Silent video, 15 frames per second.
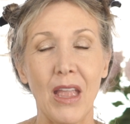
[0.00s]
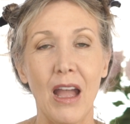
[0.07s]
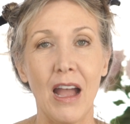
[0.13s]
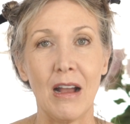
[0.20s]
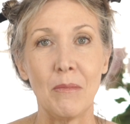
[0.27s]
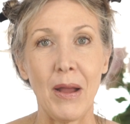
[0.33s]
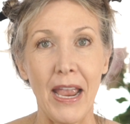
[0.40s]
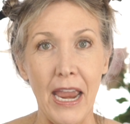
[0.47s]

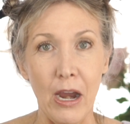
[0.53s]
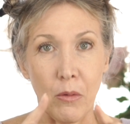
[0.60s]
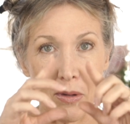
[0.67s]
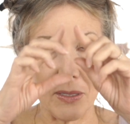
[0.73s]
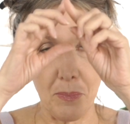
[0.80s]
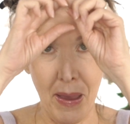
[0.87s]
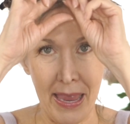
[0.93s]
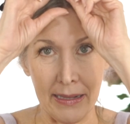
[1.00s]
My hair
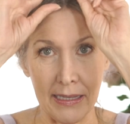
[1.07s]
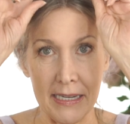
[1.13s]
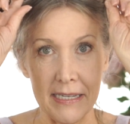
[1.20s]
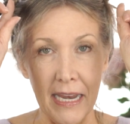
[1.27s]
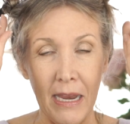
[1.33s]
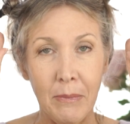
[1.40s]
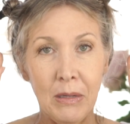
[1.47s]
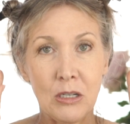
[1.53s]
was badly
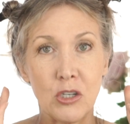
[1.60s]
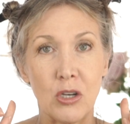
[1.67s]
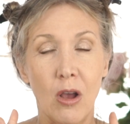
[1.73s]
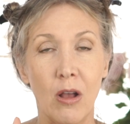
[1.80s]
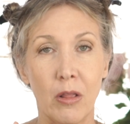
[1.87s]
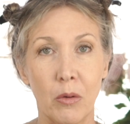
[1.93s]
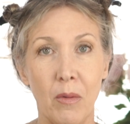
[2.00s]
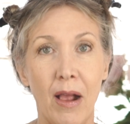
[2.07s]
damaged
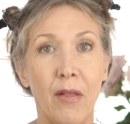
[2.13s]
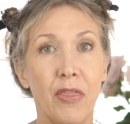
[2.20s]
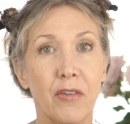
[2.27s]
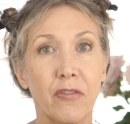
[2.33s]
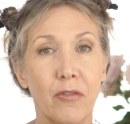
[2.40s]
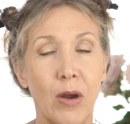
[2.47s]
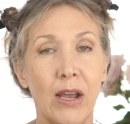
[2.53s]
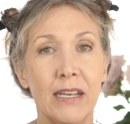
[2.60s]
all around the
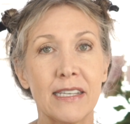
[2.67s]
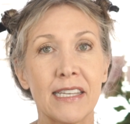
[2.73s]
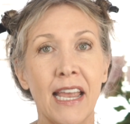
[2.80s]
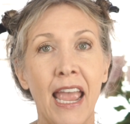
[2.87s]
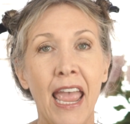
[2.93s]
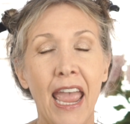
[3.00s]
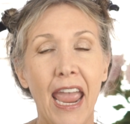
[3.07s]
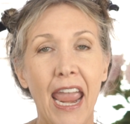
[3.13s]
front,
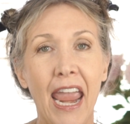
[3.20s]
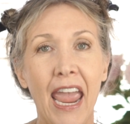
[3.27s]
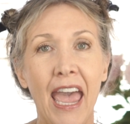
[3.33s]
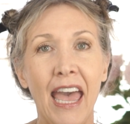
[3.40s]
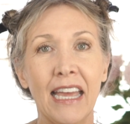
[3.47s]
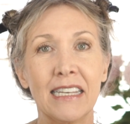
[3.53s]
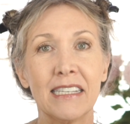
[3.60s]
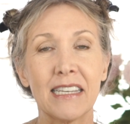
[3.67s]

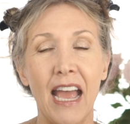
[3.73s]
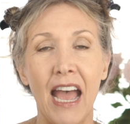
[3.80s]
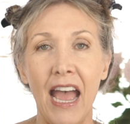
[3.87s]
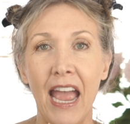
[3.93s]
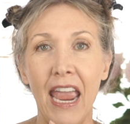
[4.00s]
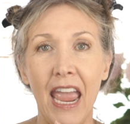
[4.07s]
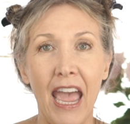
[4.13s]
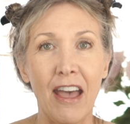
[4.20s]
and
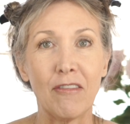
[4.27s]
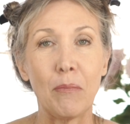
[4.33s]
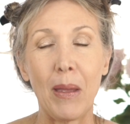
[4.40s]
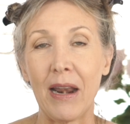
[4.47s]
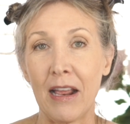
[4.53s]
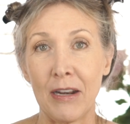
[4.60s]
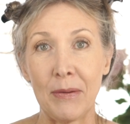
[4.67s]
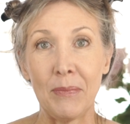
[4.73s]
I have
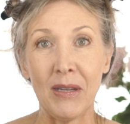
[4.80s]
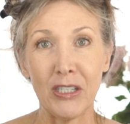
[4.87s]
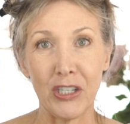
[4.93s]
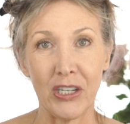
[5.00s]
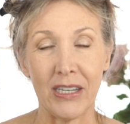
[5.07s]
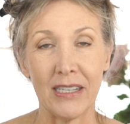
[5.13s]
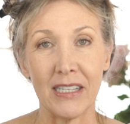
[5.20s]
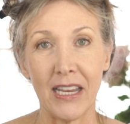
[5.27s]
been on a
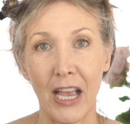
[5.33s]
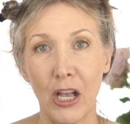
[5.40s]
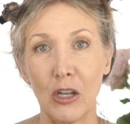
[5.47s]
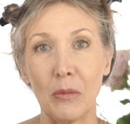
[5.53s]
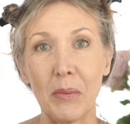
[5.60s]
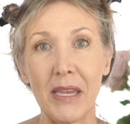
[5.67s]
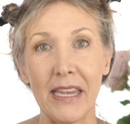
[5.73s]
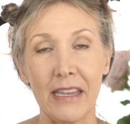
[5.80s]
mission to
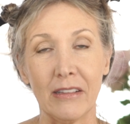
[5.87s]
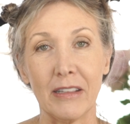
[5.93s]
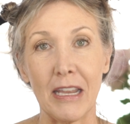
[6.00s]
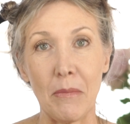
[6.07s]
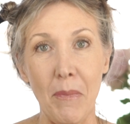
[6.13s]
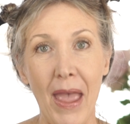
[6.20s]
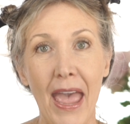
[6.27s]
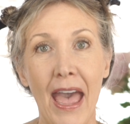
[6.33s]
help heal
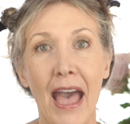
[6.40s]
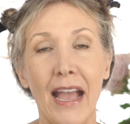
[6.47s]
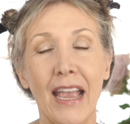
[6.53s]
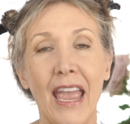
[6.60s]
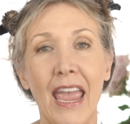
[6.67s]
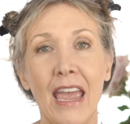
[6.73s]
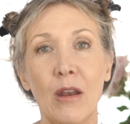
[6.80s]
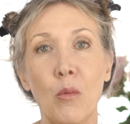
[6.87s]
it
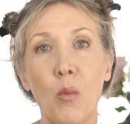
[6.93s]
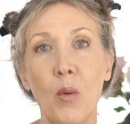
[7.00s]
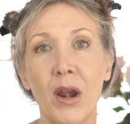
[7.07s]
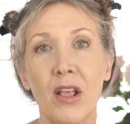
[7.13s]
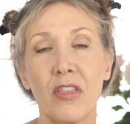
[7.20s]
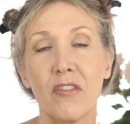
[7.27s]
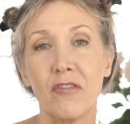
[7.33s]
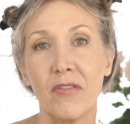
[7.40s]
back. And one
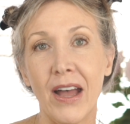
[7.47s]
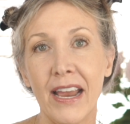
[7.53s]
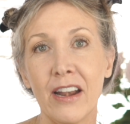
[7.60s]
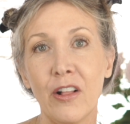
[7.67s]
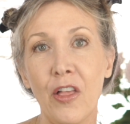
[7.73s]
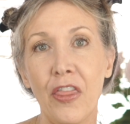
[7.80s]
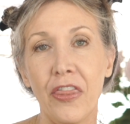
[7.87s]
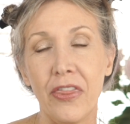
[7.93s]
of the
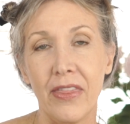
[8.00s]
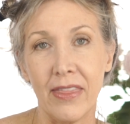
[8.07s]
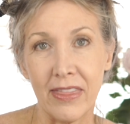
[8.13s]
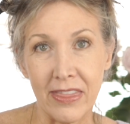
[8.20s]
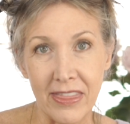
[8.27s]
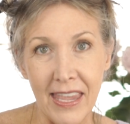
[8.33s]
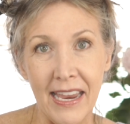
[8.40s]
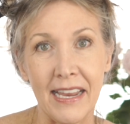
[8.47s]
final
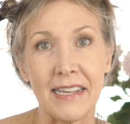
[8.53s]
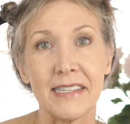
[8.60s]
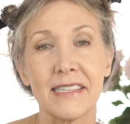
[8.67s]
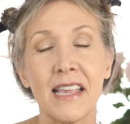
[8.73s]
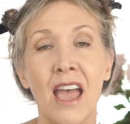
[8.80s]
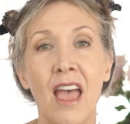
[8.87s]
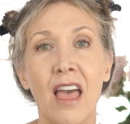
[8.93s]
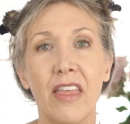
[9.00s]
things
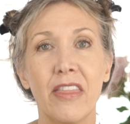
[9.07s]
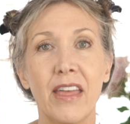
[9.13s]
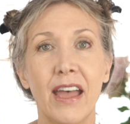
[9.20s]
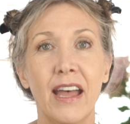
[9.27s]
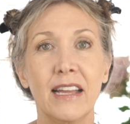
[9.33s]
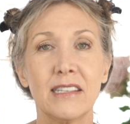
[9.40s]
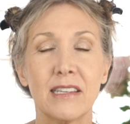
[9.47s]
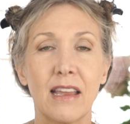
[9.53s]

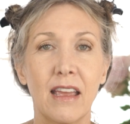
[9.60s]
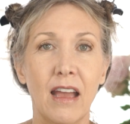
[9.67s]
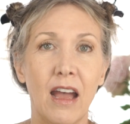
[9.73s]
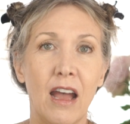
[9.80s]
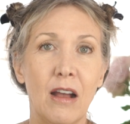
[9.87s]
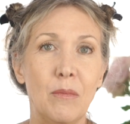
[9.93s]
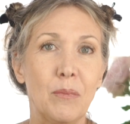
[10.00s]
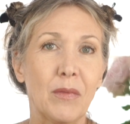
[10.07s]
that
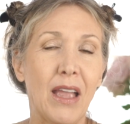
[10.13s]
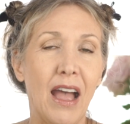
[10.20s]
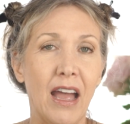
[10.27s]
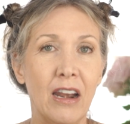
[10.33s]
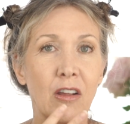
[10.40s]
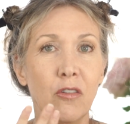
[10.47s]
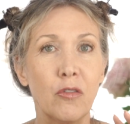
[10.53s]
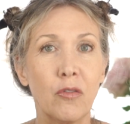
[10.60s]

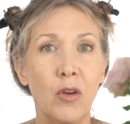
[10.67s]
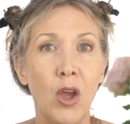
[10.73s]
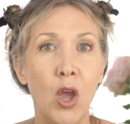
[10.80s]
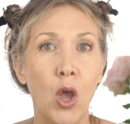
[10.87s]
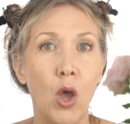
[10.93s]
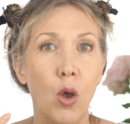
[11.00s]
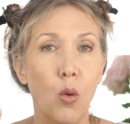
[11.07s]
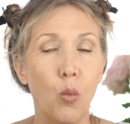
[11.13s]
kind of
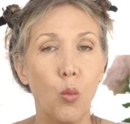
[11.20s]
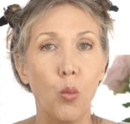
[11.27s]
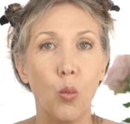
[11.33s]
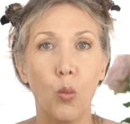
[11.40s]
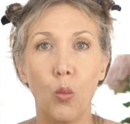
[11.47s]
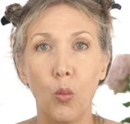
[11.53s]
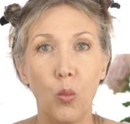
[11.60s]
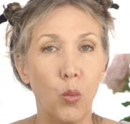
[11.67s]

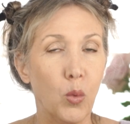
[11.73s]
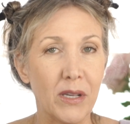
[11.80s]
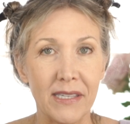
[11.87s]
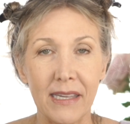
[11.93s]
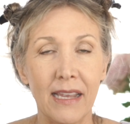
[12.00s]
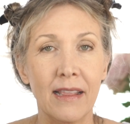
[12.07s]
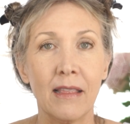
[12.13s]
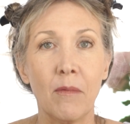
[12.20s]
was
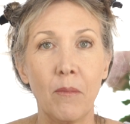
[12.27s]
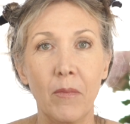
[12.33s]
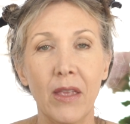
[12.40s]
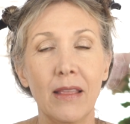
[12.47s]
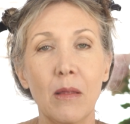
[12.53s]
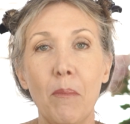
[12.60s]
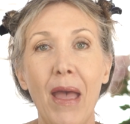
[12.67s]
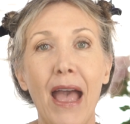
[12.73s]
in
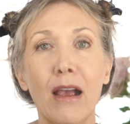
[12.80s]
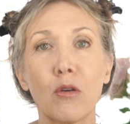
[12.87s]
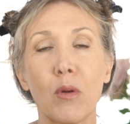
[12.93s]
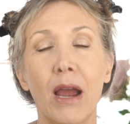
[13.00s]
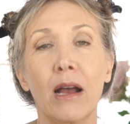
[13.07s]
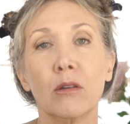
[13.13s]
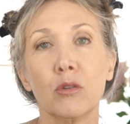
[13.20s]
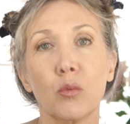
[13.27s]
the
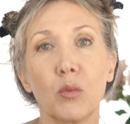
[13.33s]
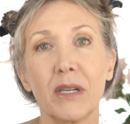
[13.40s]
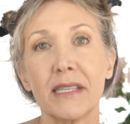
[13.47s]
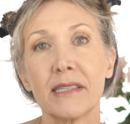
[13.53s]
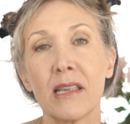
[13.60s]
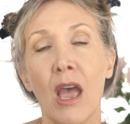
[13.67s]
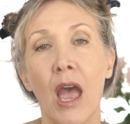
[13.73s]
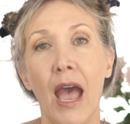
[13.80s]
background
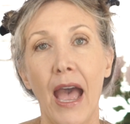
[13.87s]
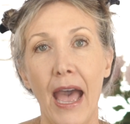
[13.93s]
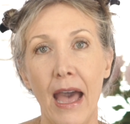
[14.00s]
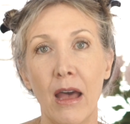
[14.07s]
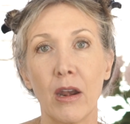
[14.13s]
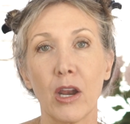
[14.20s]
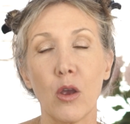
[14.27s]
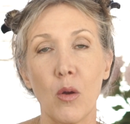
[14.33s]
was
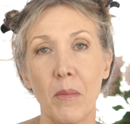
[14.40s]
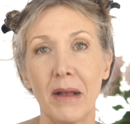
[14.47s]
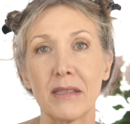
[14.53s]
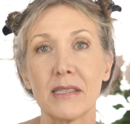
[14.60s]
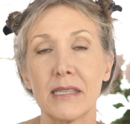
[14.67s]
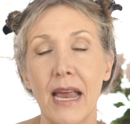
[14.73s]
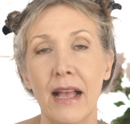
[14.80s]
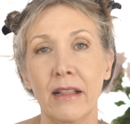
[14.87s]
how to go about
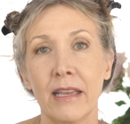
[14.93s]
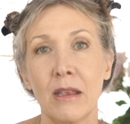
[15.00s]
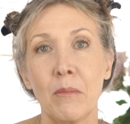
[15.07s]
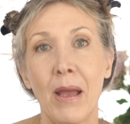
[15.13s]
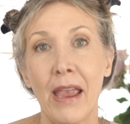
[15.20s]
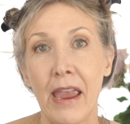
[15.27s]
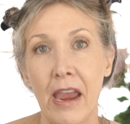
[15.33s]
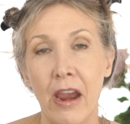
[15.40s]
styling
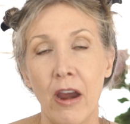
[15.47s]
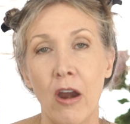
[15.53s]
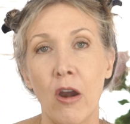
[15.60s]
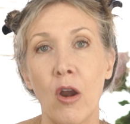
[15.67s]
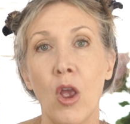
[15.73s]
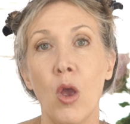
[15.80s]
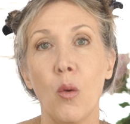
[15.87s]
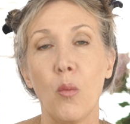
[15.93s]
my
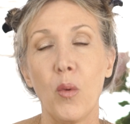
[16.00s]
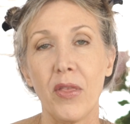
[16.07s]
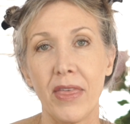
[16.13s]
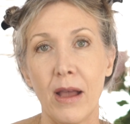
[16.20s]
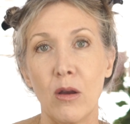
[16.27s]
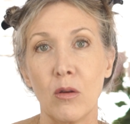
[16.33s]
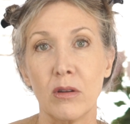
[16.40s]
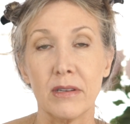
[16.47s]
hair
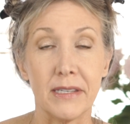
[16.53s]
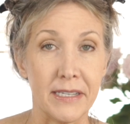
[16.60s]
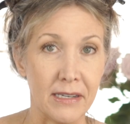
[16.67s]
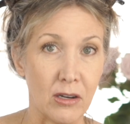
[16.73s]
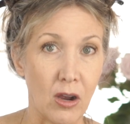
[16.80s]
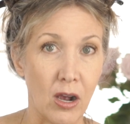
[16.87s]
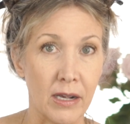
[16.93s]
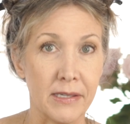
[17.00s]
without
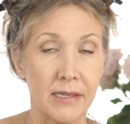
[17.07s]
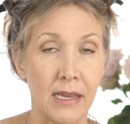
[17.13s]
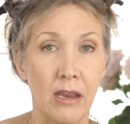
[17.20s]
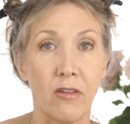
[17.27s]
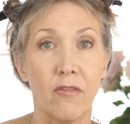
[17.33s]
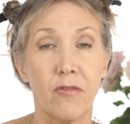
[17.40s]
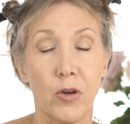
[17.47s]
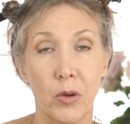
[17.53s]

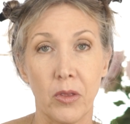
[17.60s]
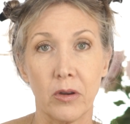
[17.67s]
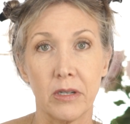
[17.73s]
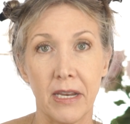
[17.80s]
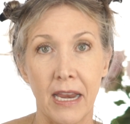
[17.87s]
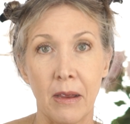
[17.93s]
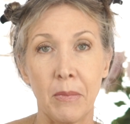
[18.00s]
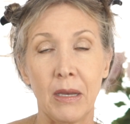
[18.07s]
causing further
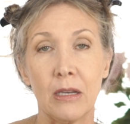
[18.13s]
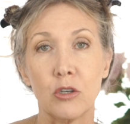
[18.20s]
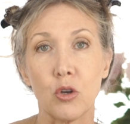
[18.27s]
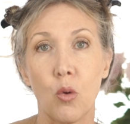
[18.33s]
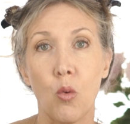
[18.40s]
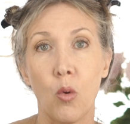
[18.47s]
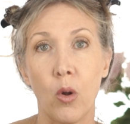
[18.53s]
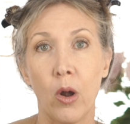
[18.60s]
damage
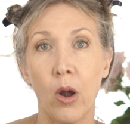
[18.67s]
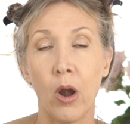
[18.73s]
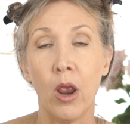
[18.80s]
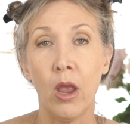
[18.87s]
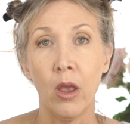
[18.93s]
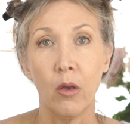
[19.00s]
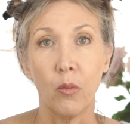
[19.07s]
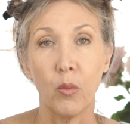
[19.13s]
or
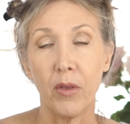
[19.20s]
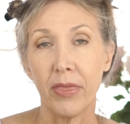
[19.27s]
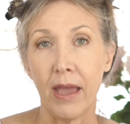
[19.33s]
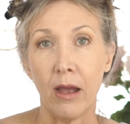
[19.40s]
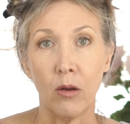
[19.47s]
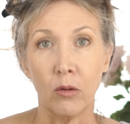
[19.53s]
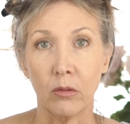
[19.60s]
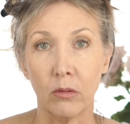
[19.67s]

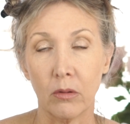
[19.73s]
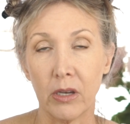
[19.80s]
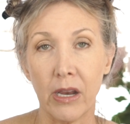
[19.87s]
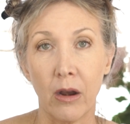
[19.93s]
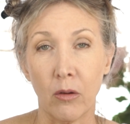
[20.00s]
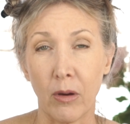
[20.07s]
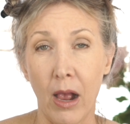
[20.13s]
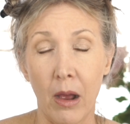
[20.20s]
without,
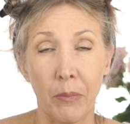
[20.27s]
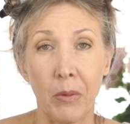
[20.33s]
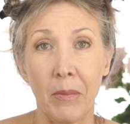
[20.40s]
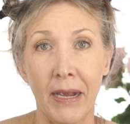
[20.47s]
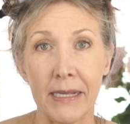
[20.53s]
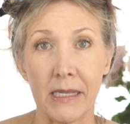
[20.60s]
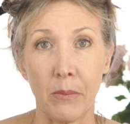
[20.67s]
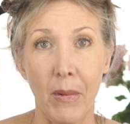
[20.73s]

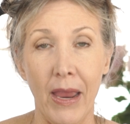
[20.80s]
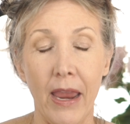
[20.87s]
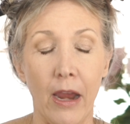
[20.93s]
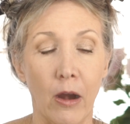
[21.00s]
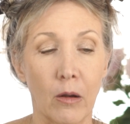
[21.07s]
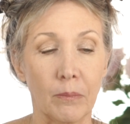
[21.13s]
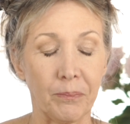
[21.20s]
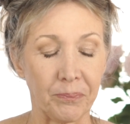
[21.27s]
compromising my hair.